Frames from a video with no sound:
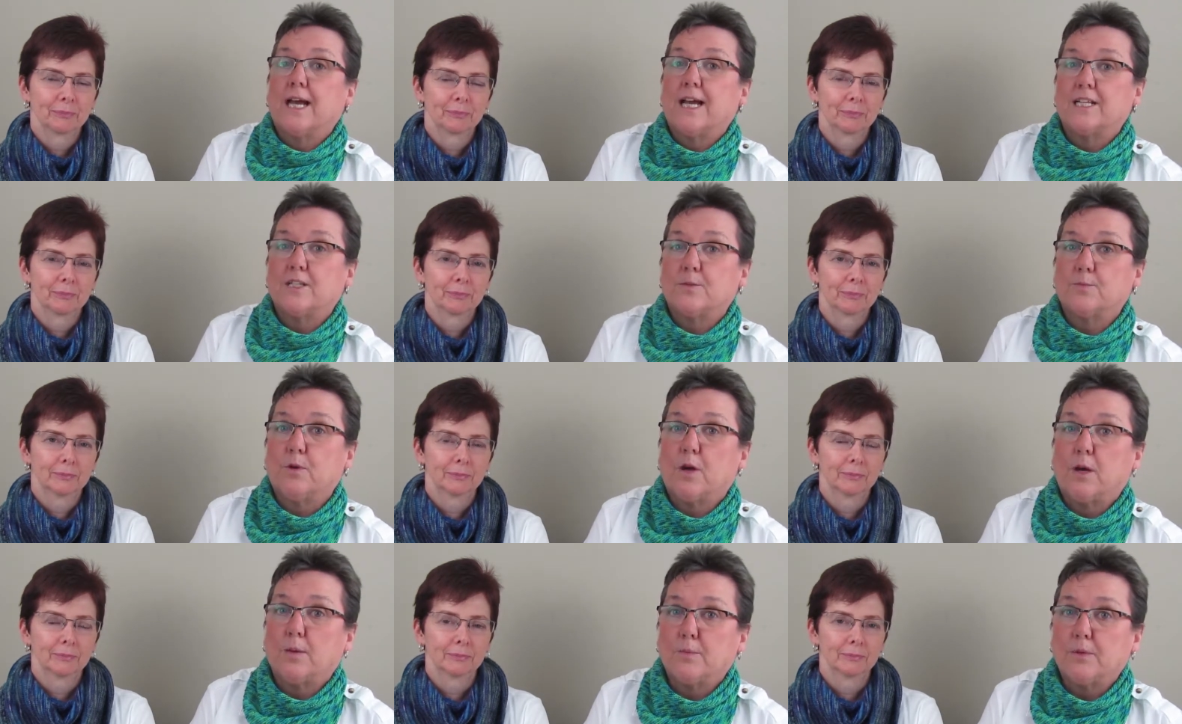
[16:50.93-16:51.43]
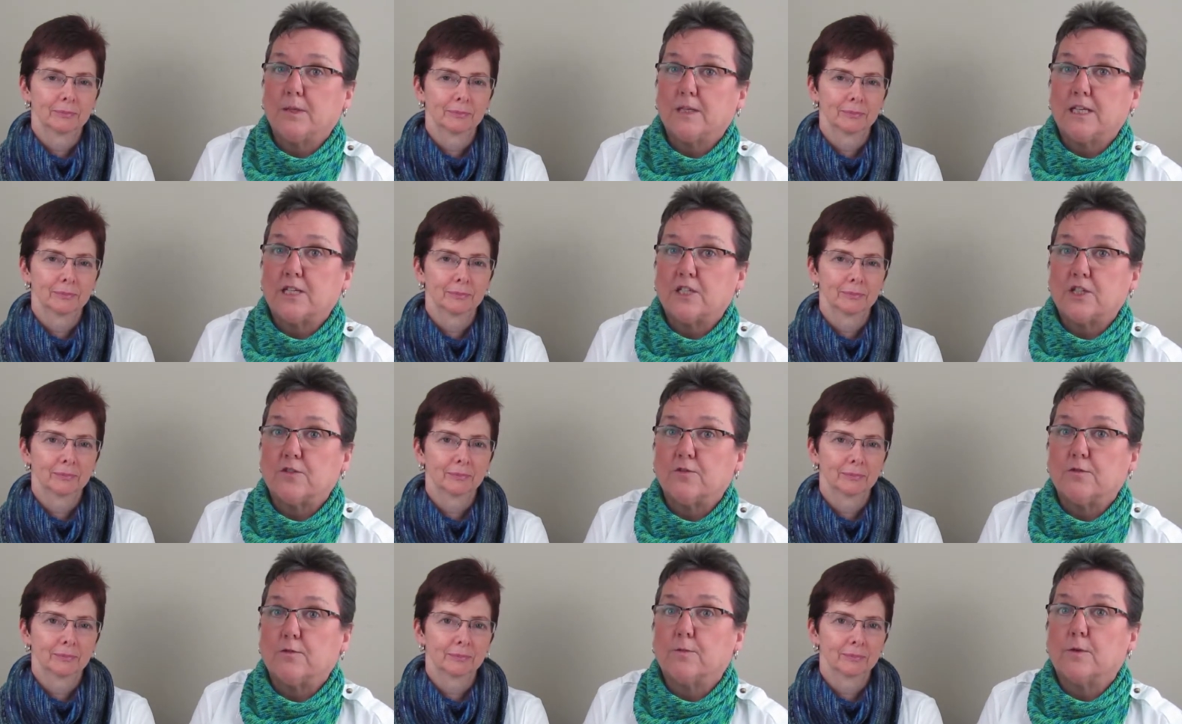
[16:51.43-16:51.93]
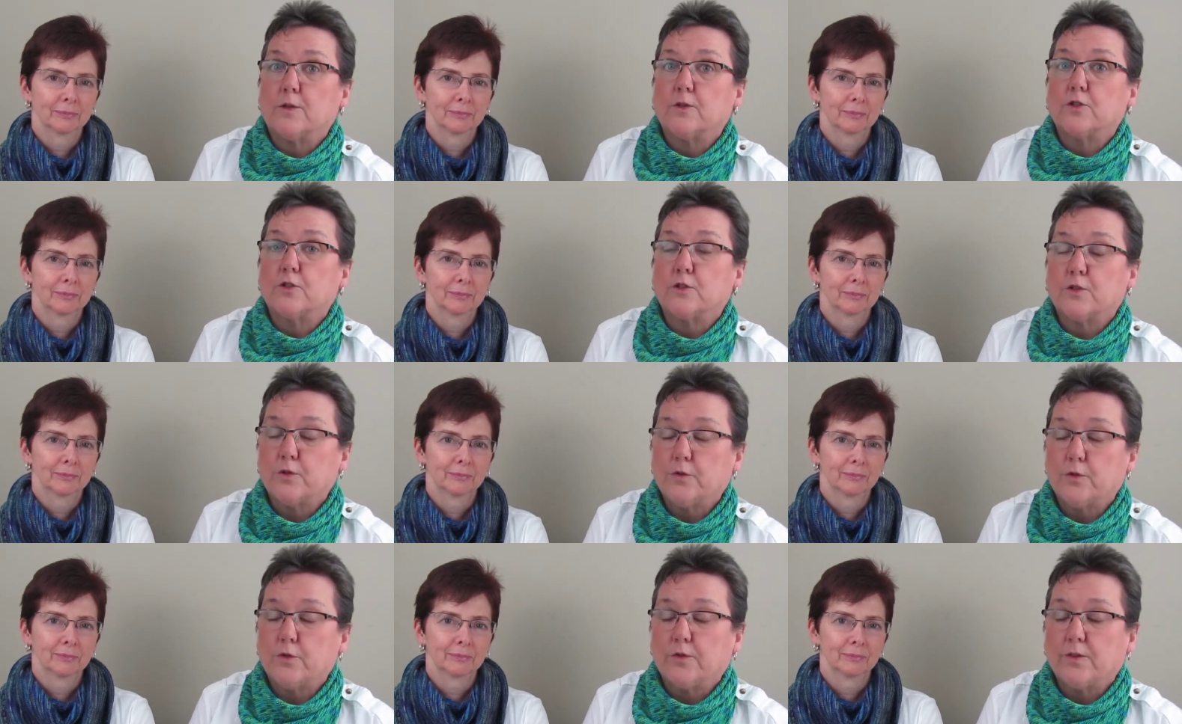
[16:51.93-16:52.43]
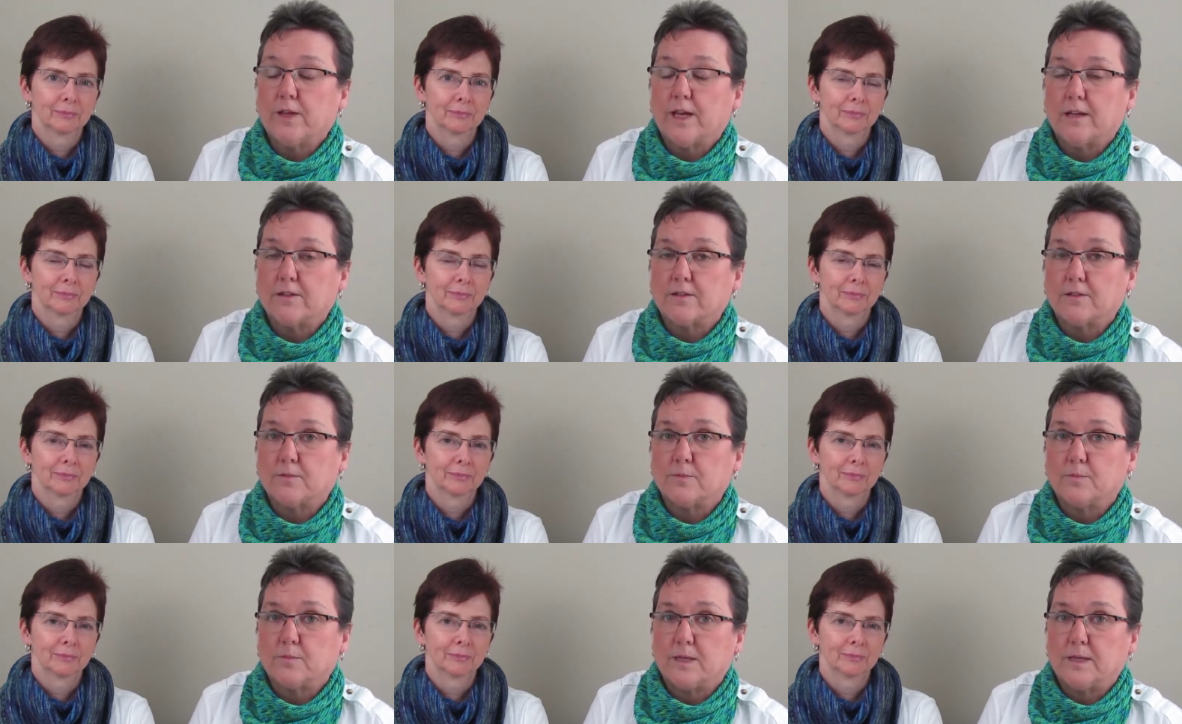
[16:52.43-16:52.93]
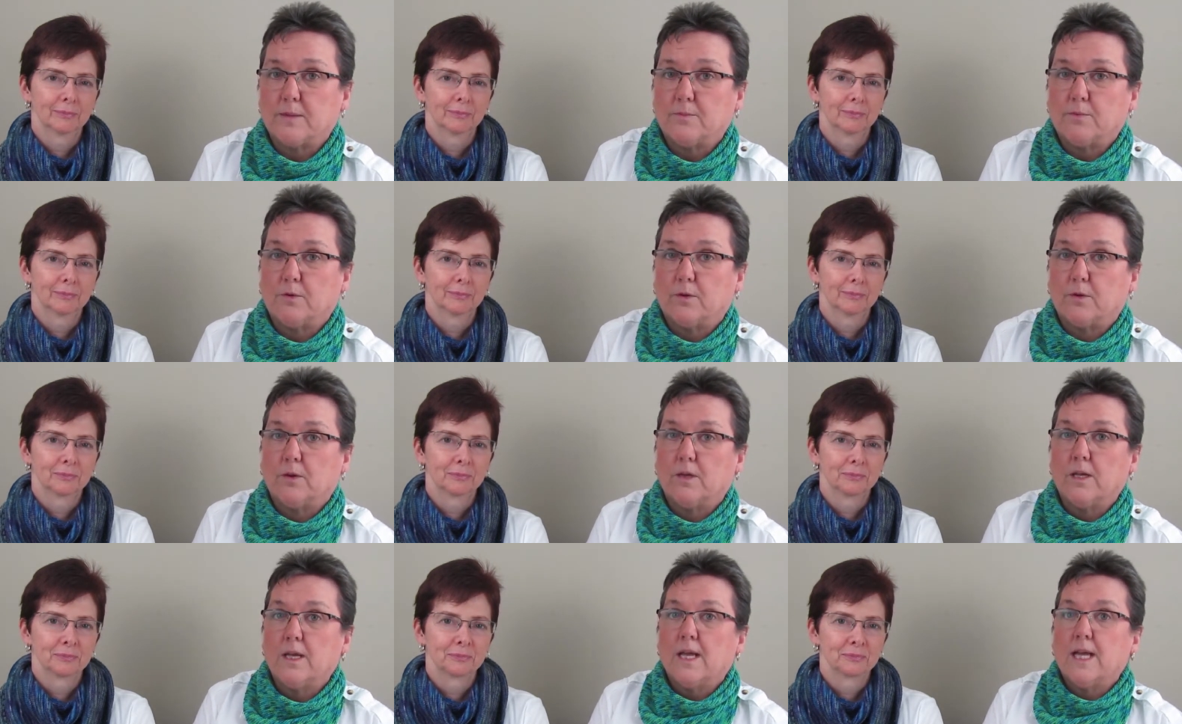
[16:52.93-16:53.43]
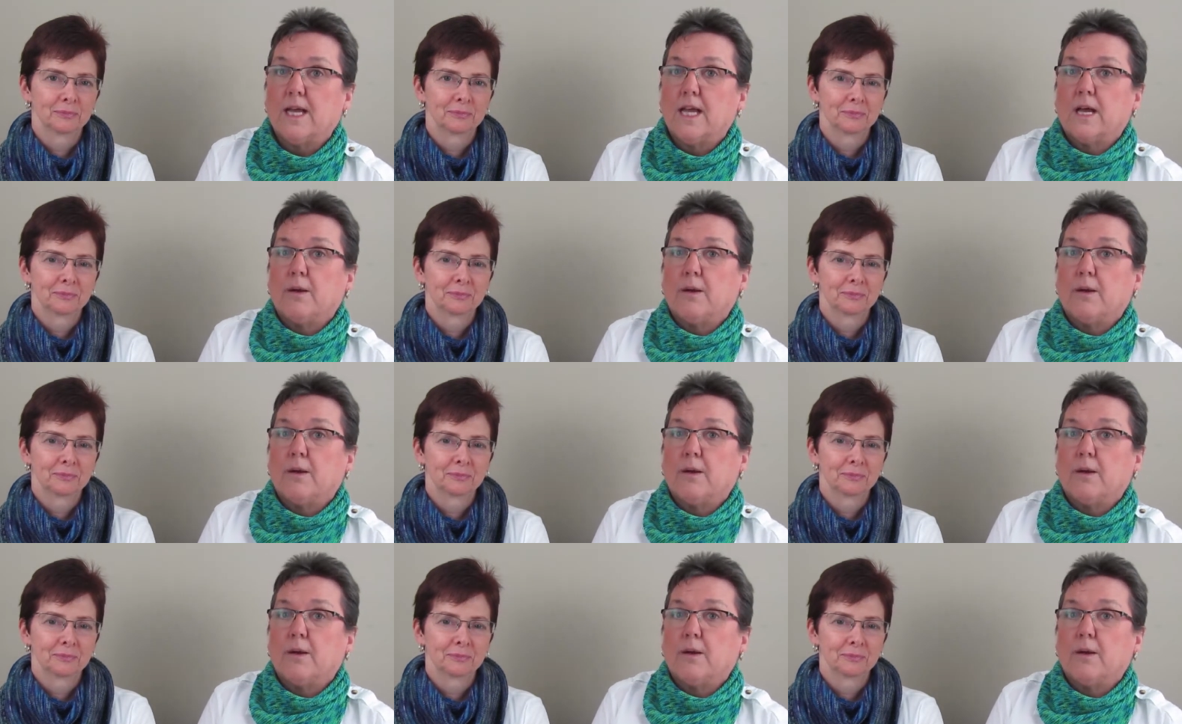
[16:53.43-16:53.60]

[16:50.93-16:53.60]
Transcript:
Speaker 1: has a population of about 2,000 people